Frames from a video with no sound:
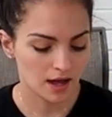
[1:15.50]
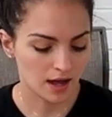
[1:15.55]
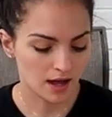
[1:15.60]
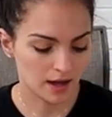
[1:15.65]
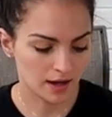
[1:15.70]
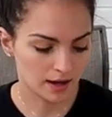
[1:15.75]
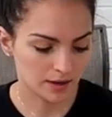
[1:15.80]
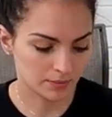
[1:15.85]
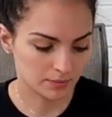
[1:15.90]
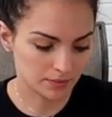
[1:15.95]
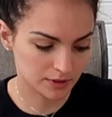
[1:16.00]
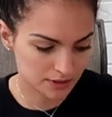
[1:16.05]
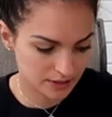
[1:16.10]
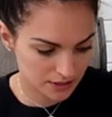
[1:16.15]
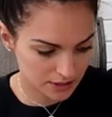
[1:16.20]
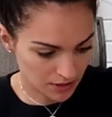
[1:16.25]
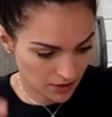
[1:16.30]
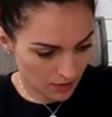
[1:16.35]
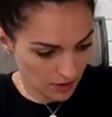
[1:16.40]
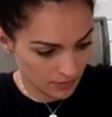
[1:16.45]
Um,
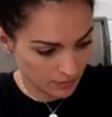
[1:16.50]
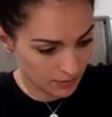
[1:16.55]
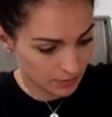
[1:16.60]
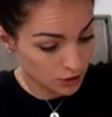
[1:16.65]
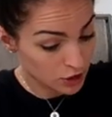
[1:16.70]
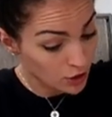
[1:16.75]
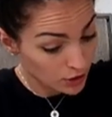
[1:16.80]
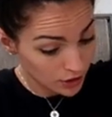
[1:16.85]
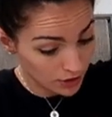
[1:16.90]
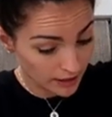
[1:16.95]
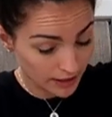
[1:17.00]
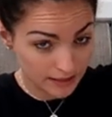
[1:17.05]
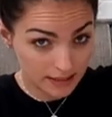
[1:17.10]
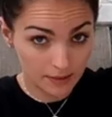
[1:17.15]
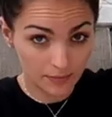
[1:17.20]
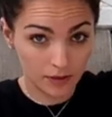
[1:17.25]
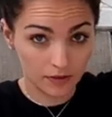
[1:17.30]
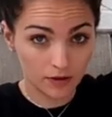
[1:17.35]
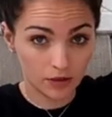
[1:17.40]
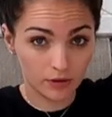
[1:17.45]
so I'm gonna be showing you guys
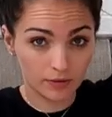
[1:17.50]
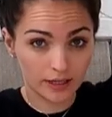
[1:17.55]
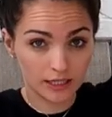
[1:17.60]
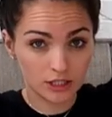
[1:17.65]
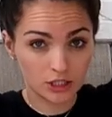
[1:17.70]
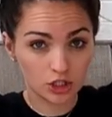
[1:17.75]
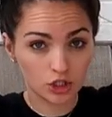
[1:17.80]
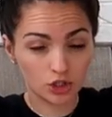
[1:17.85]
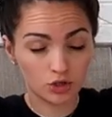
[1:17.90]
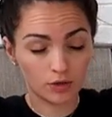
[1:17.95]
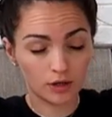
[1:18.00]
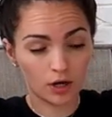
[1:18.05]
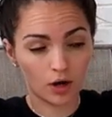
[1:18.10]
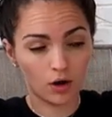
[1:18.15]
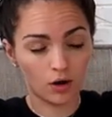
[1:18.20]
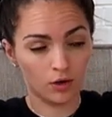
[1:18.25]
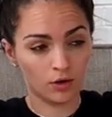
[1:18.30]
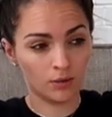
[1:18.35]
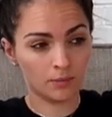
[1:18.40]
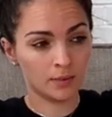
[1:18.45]
something that you guys can do at
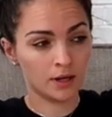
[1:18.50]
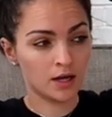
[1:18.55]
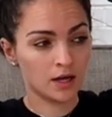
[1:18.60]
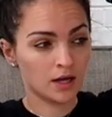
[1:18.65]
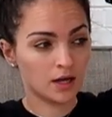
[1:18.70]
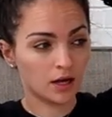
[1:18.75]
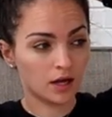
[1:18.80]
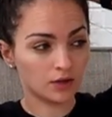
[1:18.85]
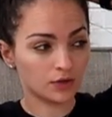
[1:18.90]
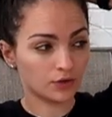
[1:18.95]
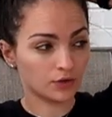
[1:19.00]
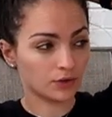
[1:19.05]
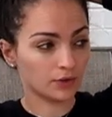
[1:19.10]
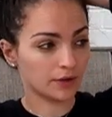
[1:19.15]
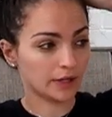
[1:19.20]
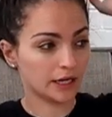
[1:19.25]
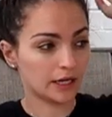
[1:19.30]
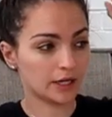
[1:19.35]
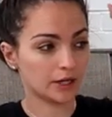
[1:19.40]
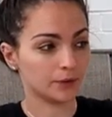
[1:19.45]
home. A little
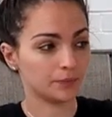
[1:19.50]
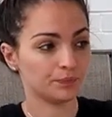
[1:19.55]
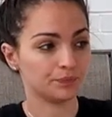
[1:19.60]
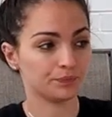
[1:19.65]
like